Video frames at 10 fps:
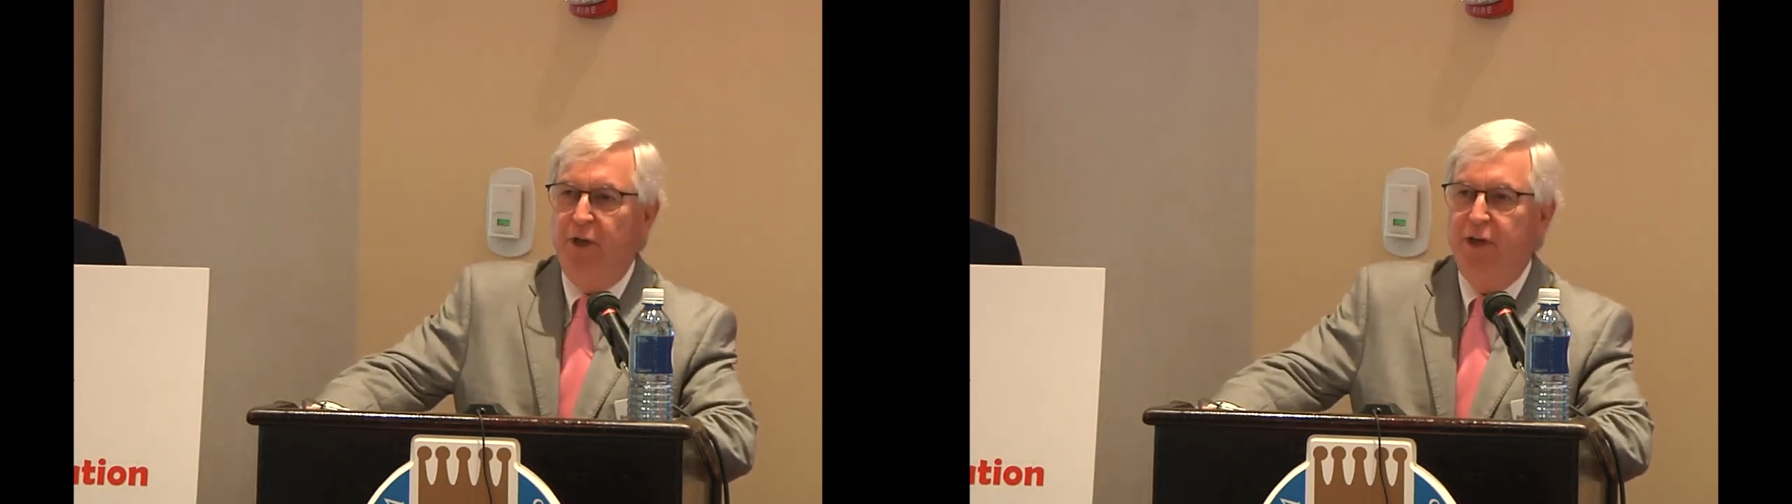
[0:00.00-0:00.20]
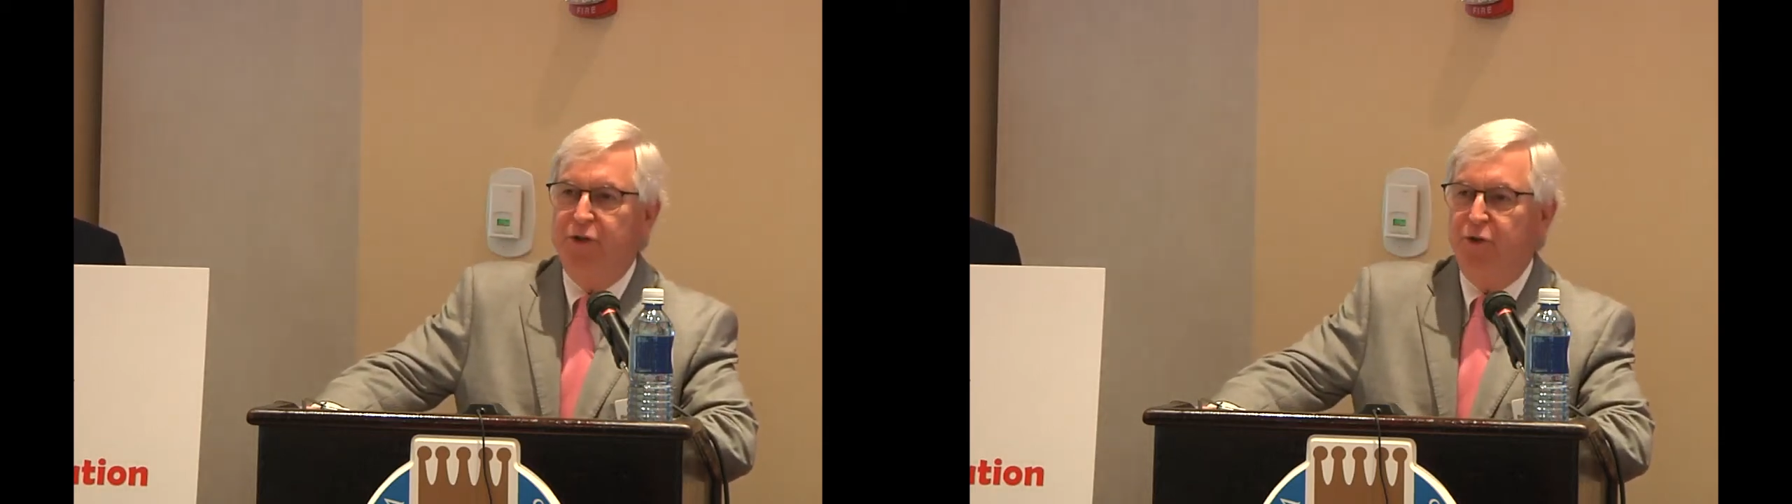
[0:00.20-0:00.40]

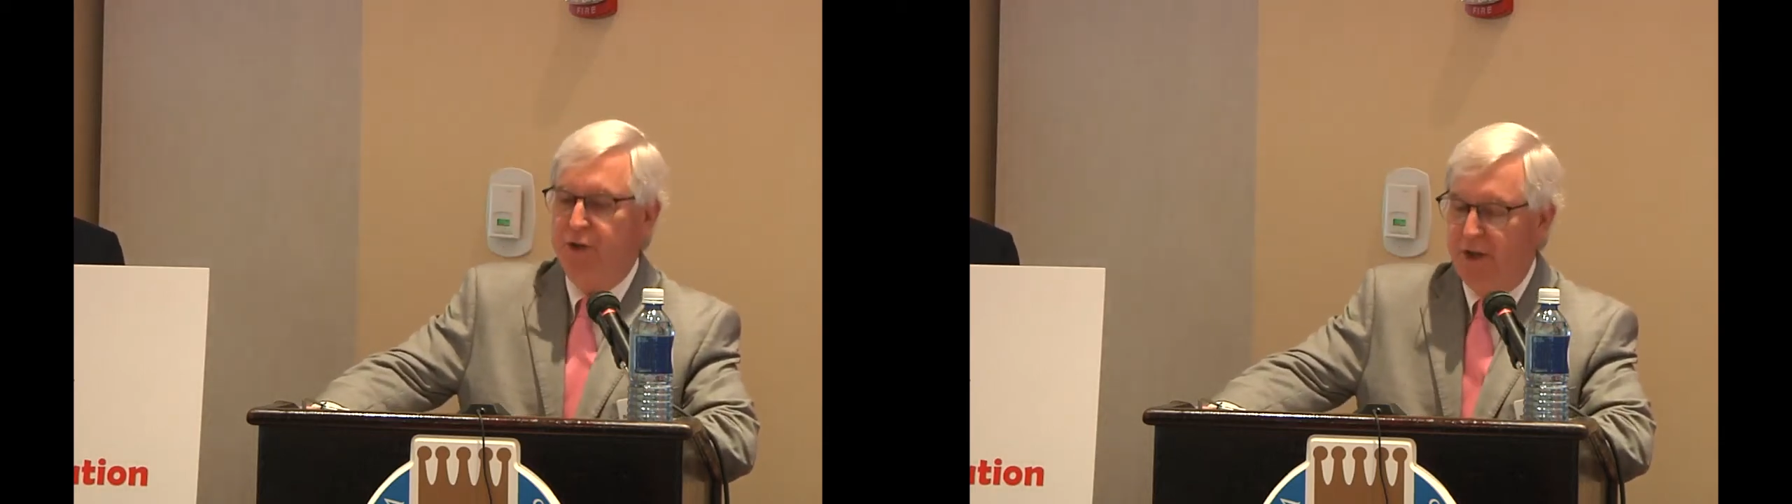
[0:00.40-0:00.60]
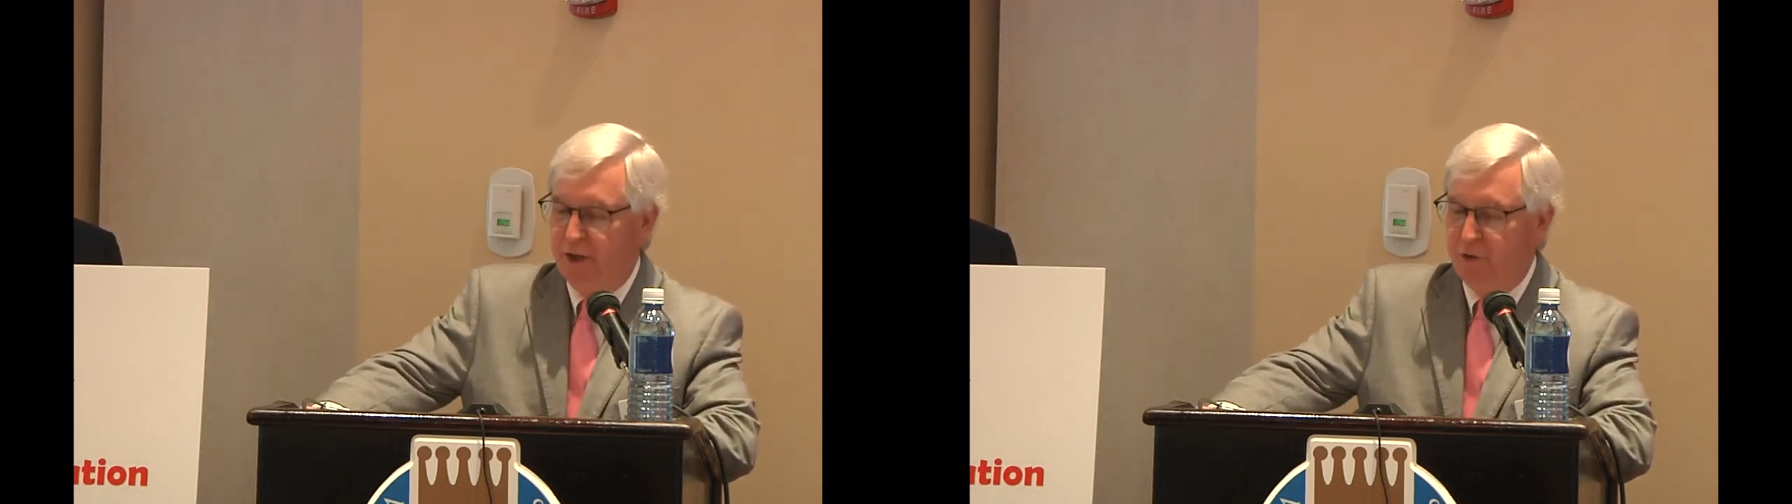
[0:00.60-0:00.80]
pleasure
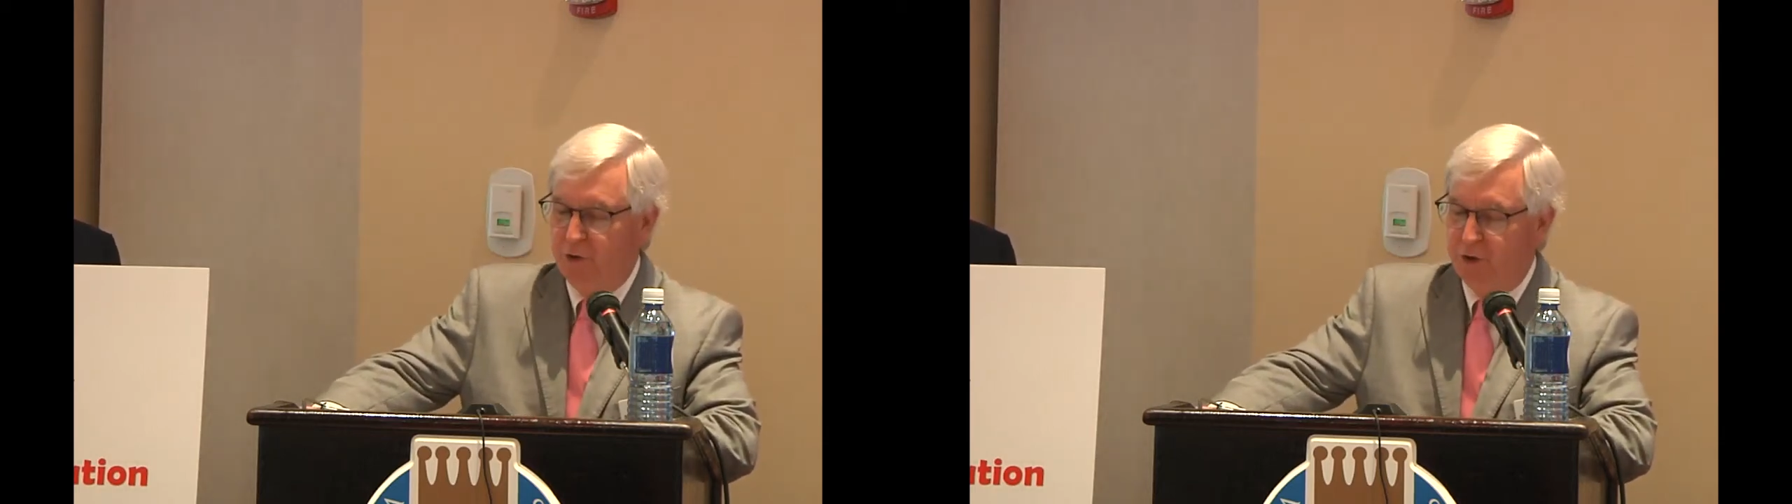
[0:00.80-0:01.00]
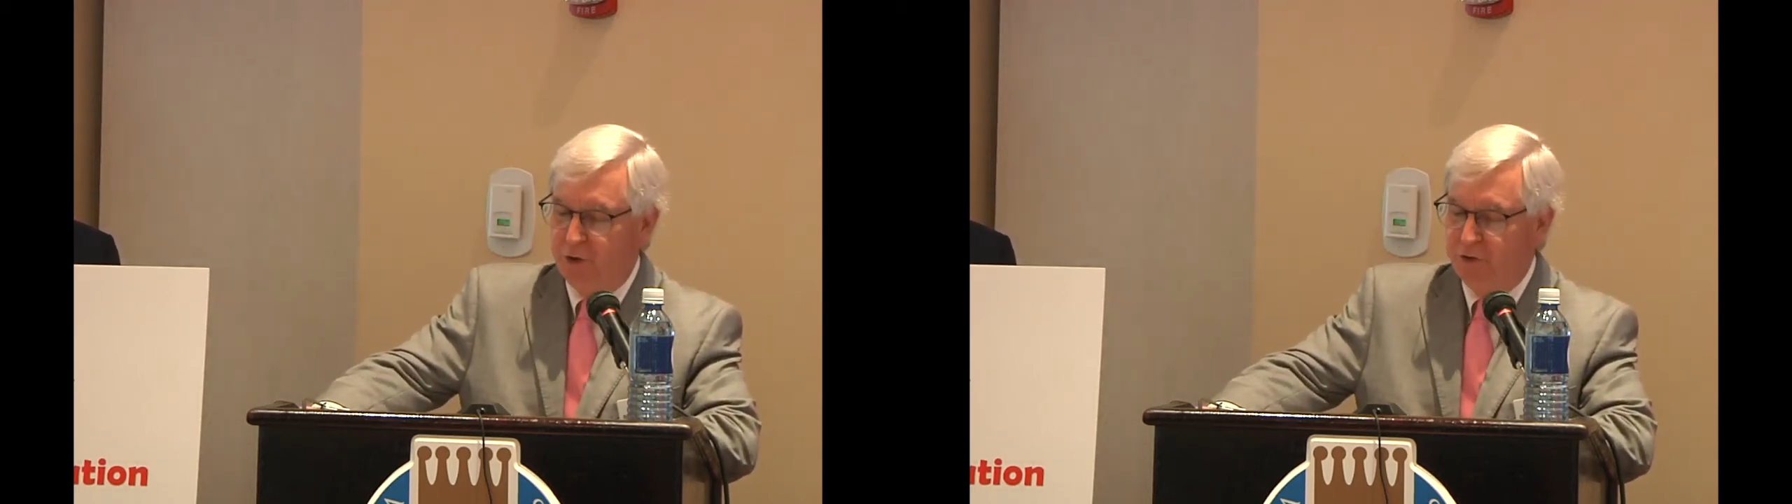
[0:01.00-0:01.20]
to
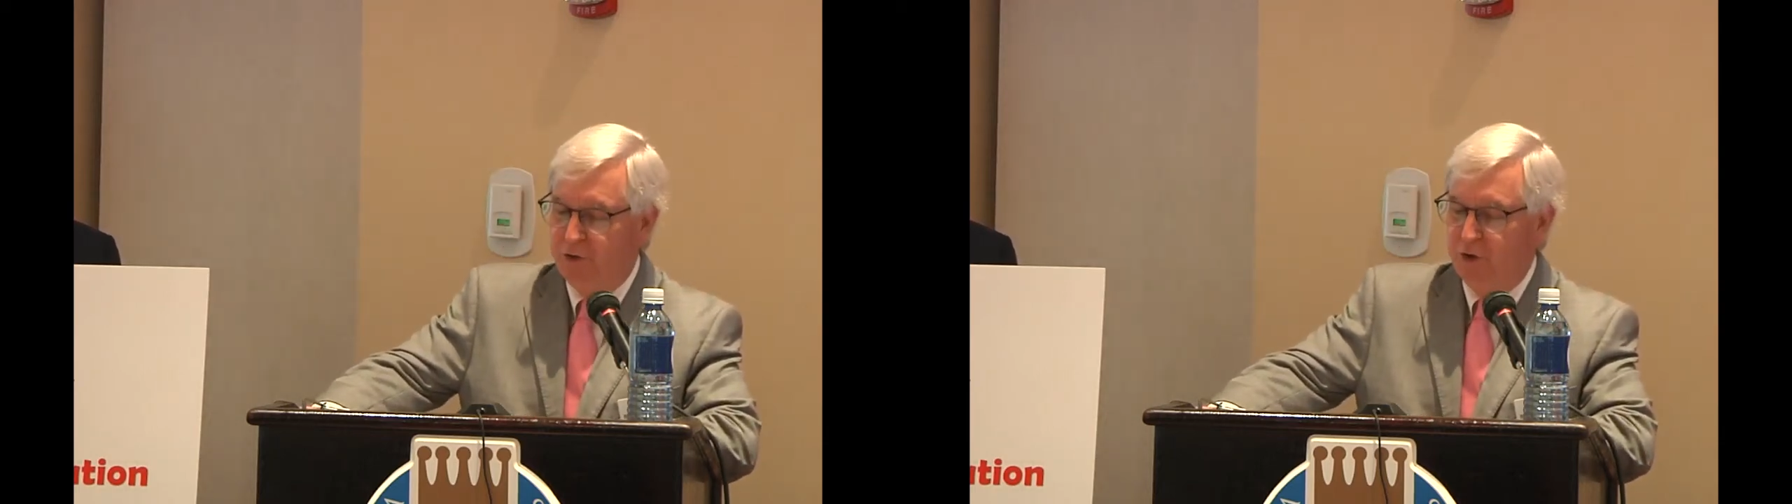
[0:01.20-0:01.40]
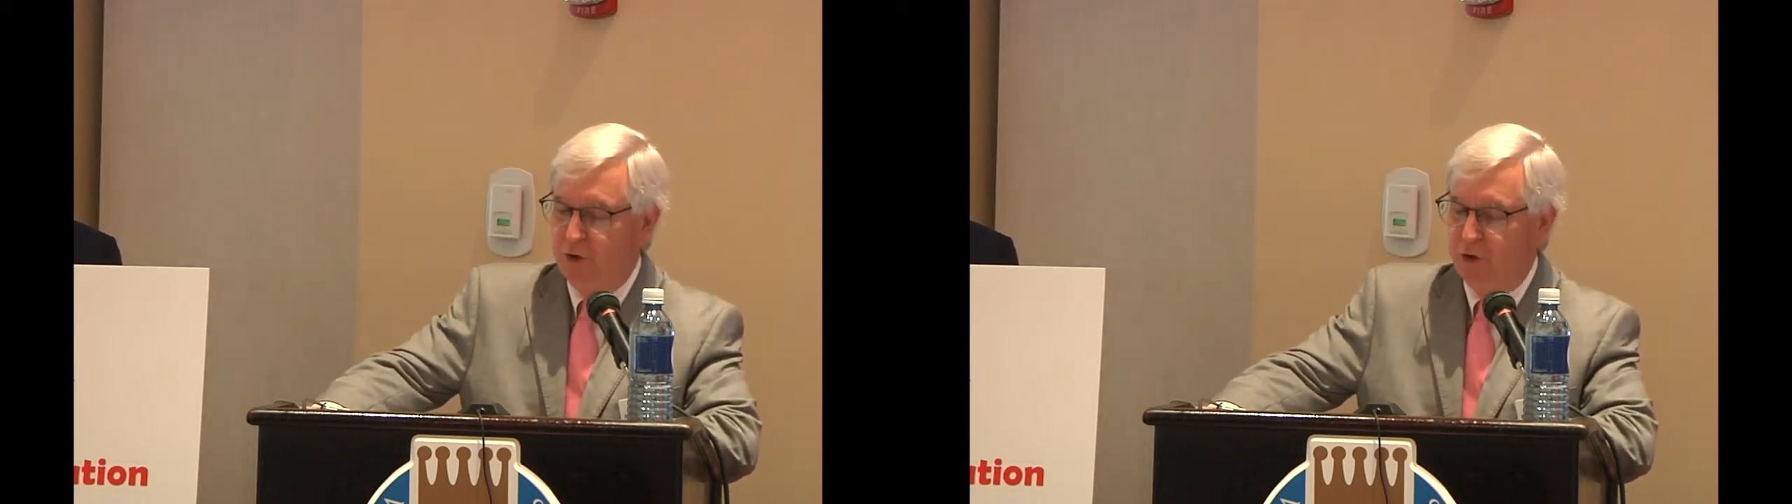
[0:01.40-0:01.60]

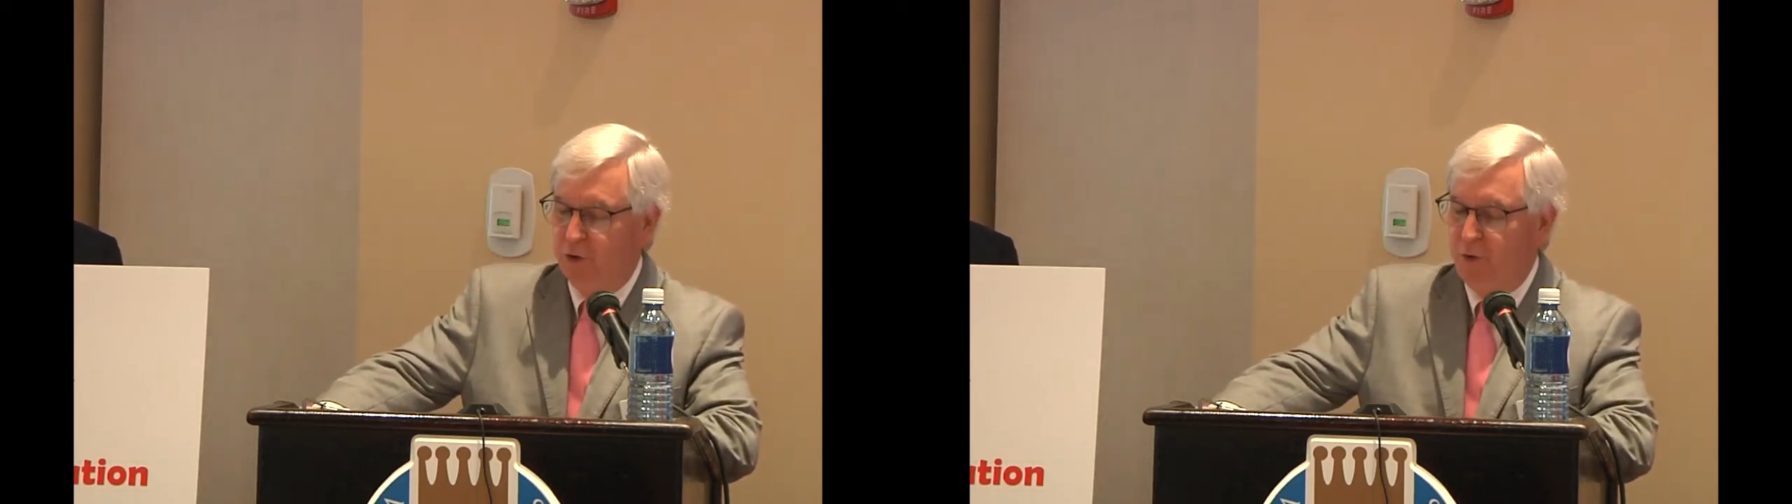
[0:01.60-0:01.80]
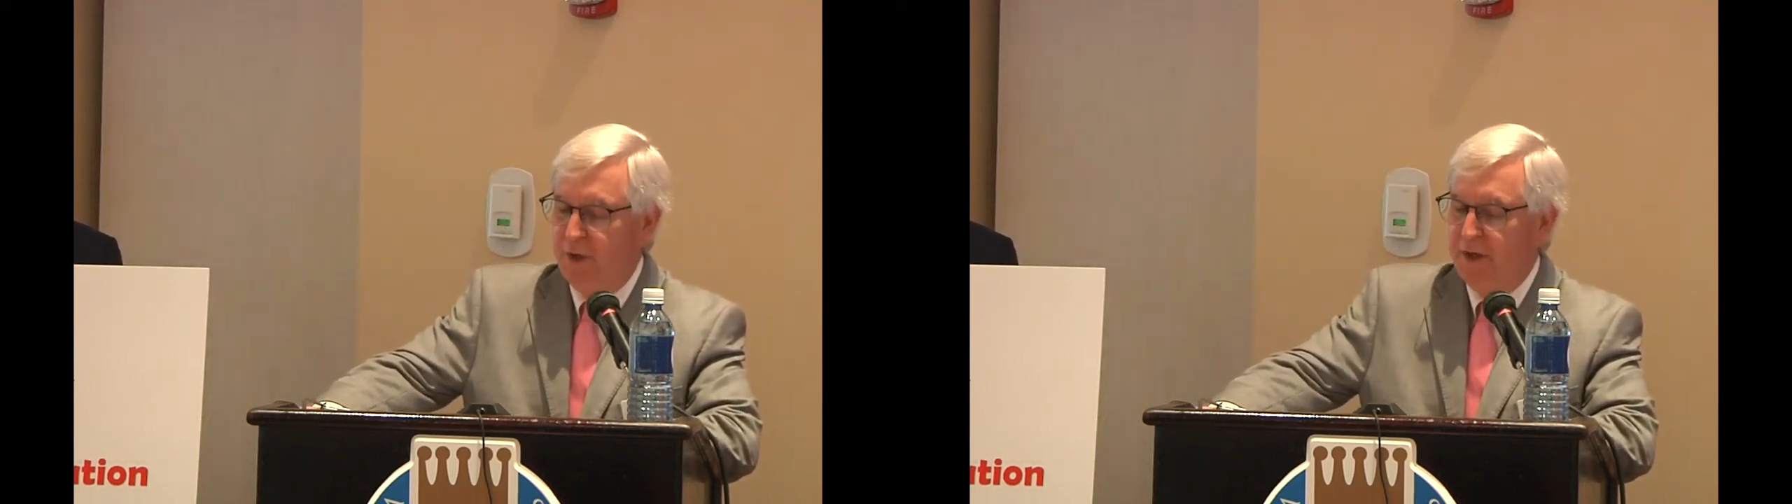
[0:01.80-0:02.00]
introduce to
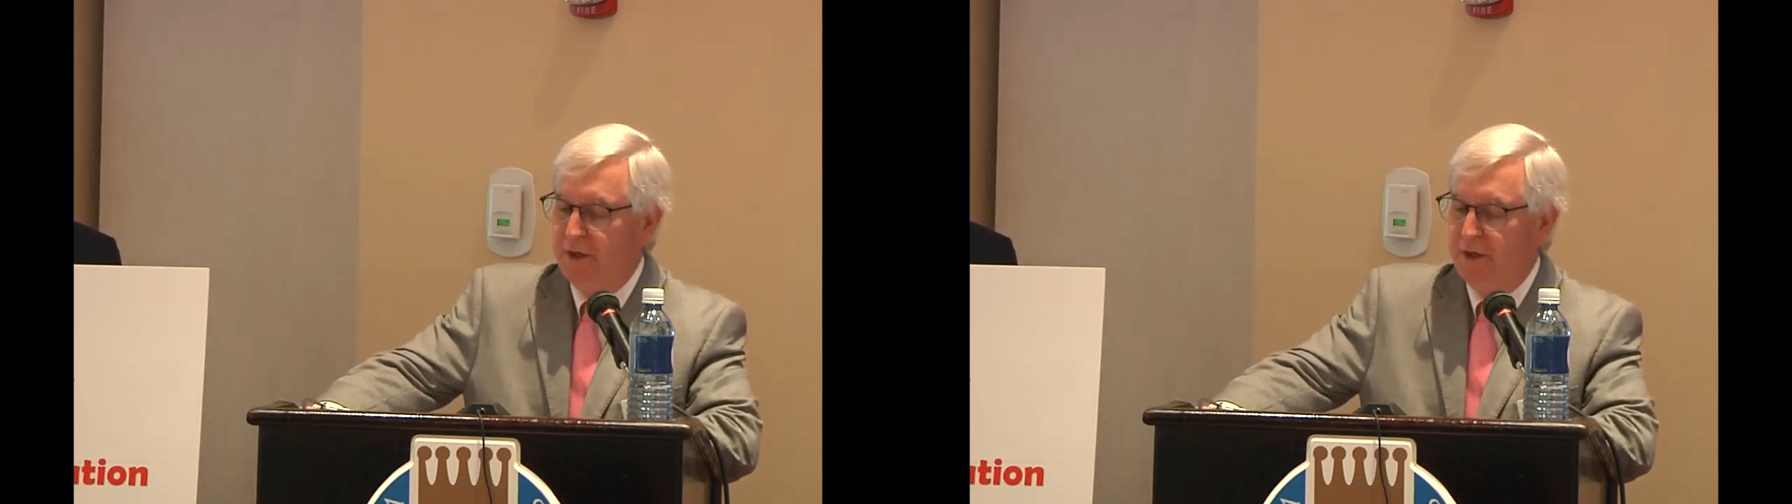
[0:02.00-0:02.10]
you